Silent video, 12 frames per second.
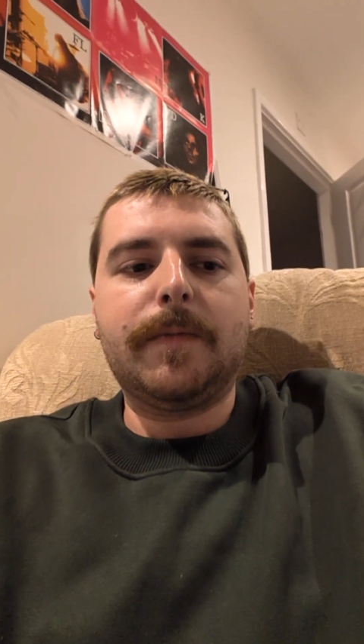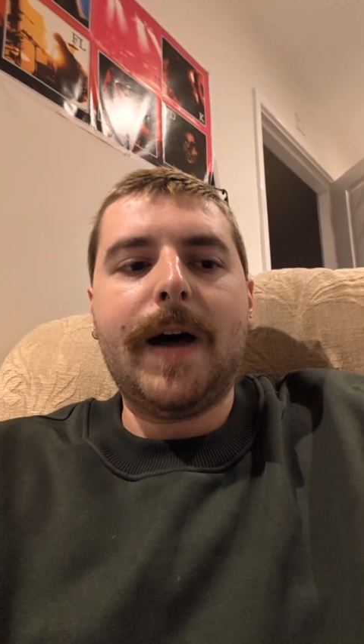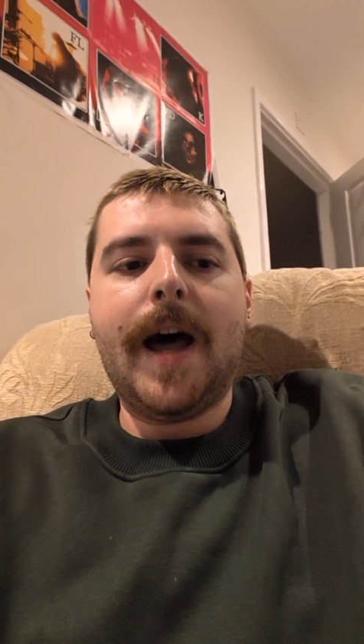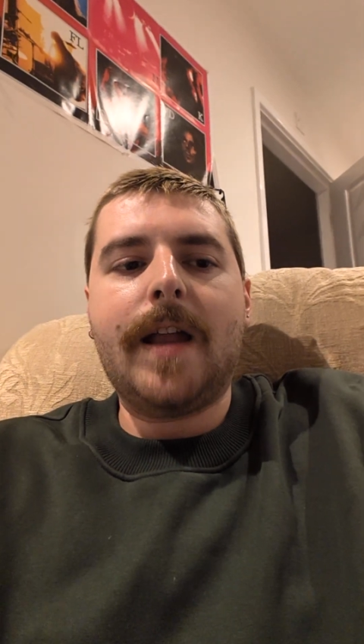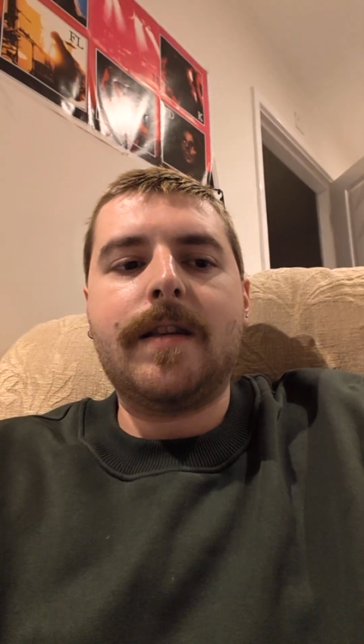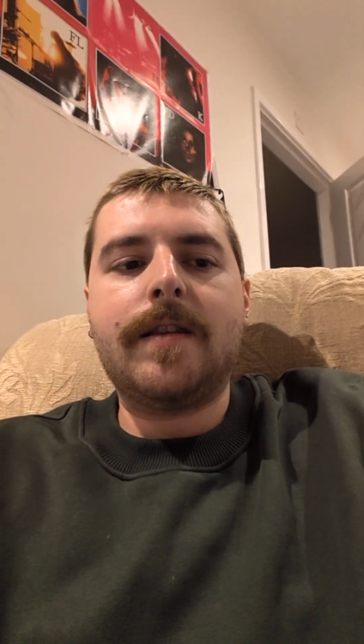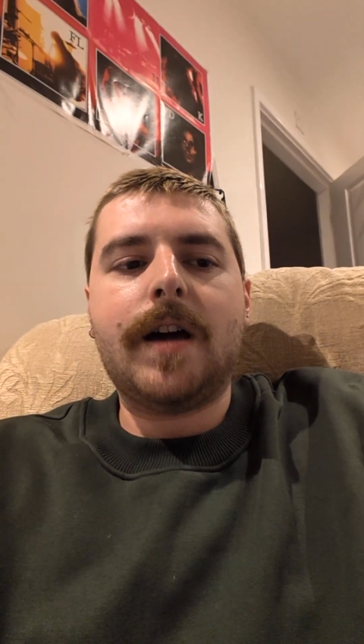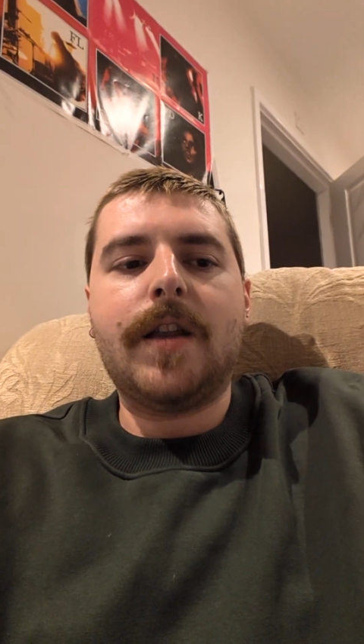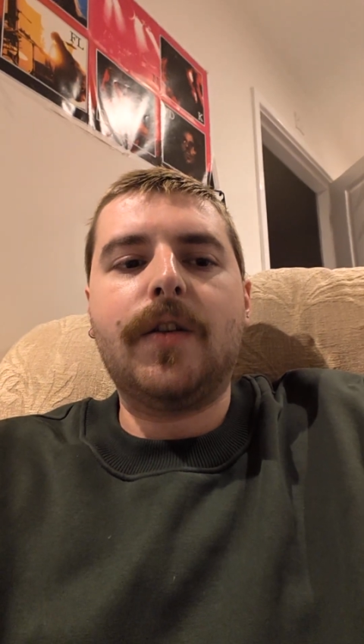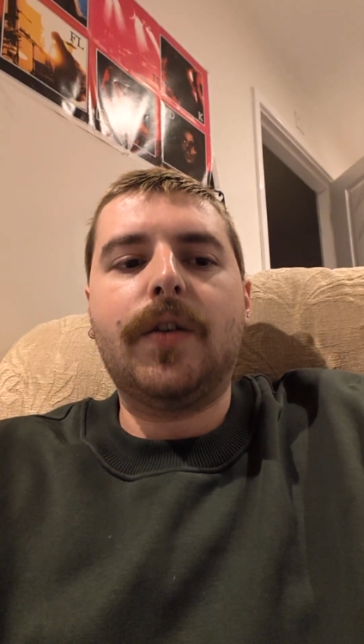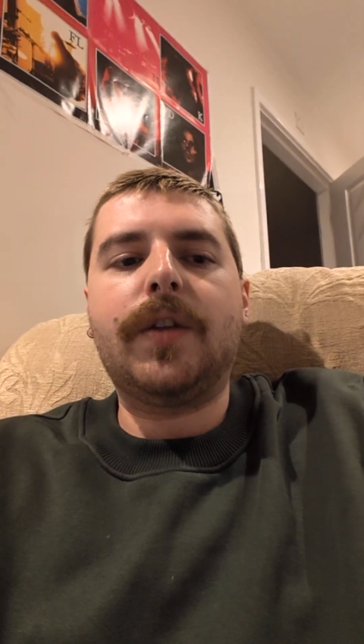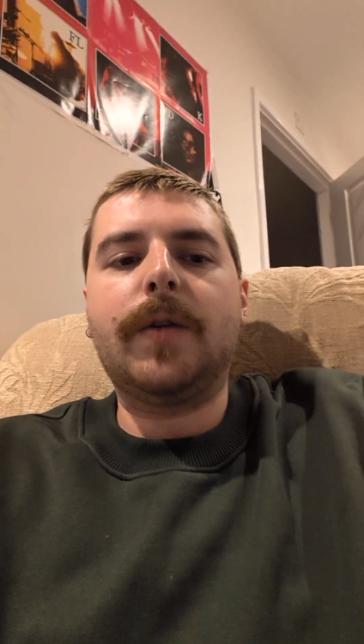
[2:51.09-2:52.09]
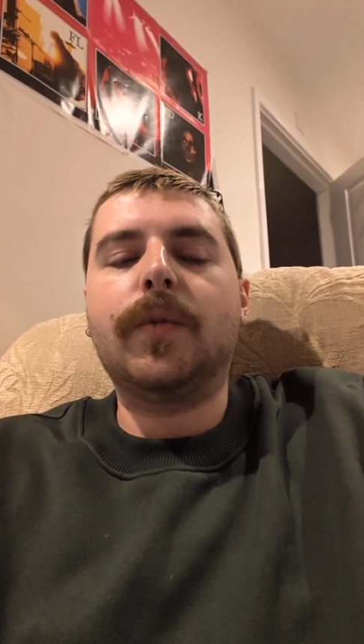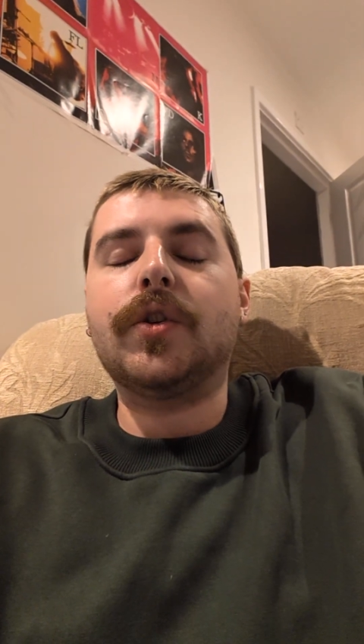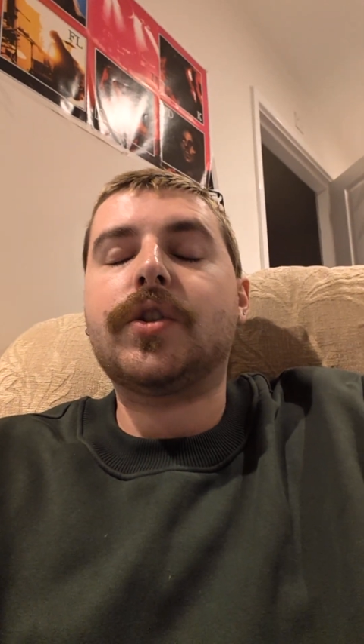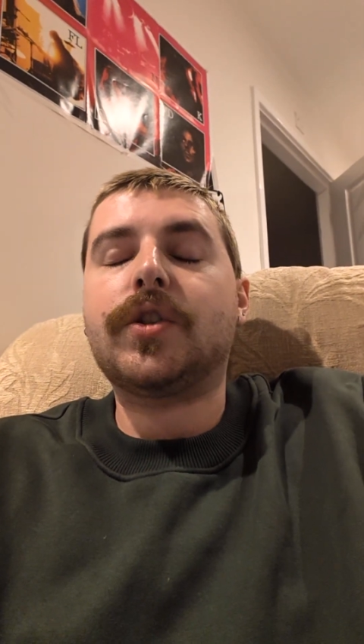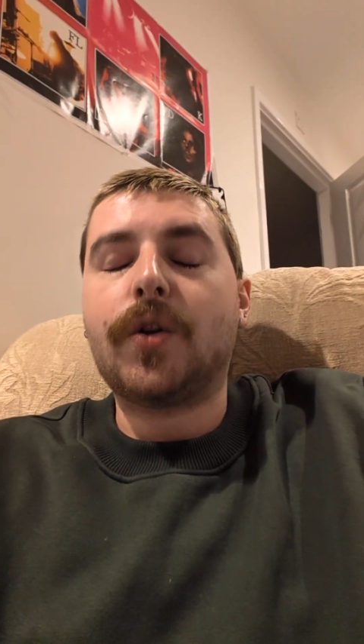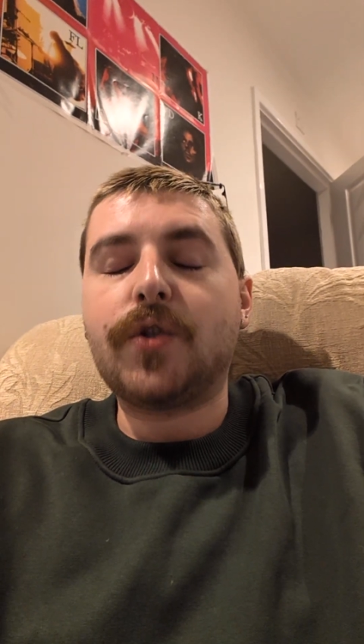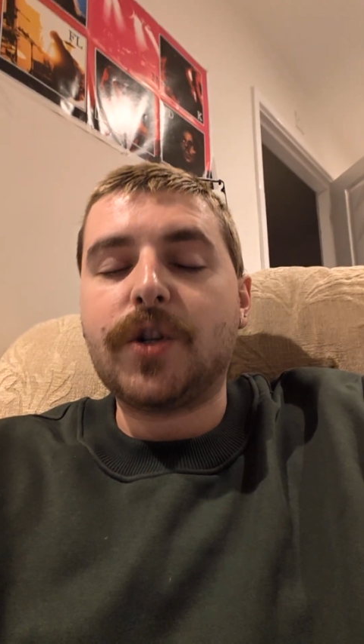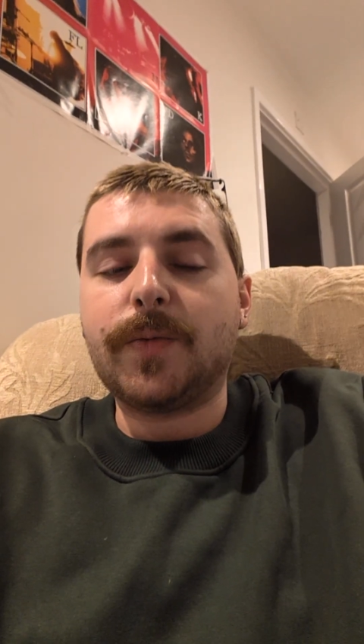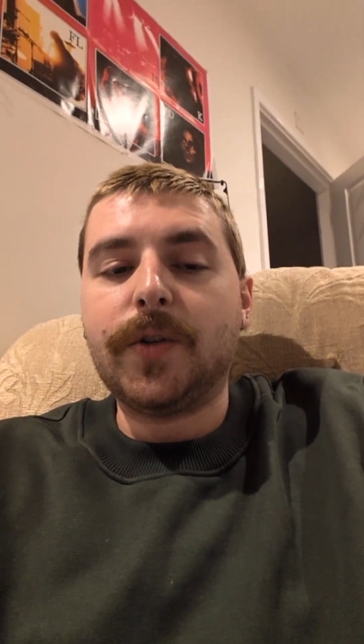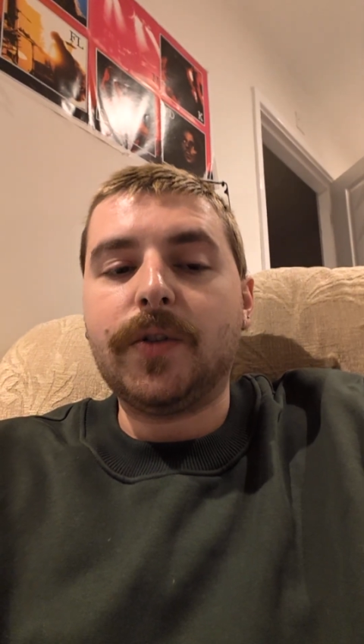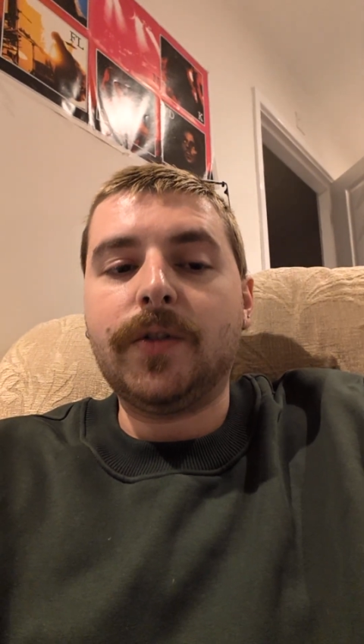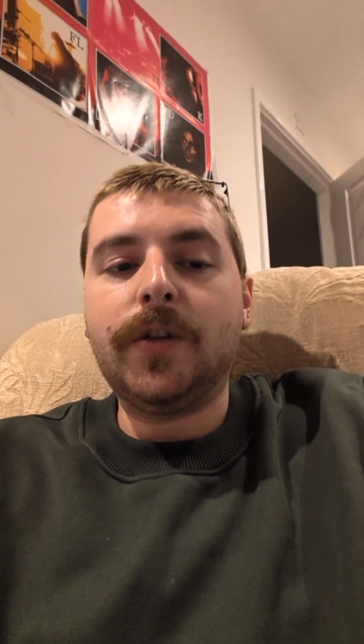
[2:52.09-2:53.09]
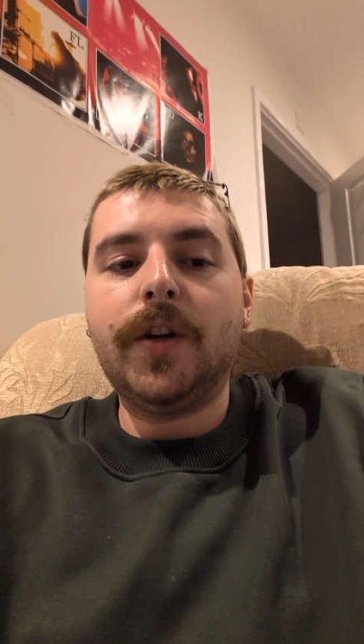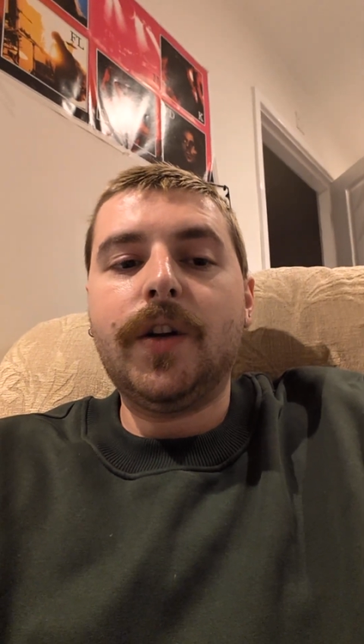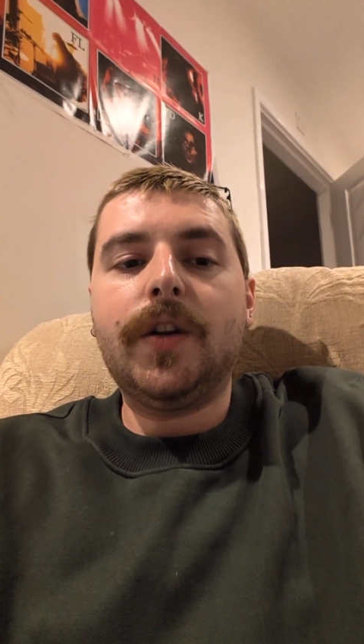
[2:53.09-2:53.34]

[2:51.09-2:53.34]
man, and nothing more sociable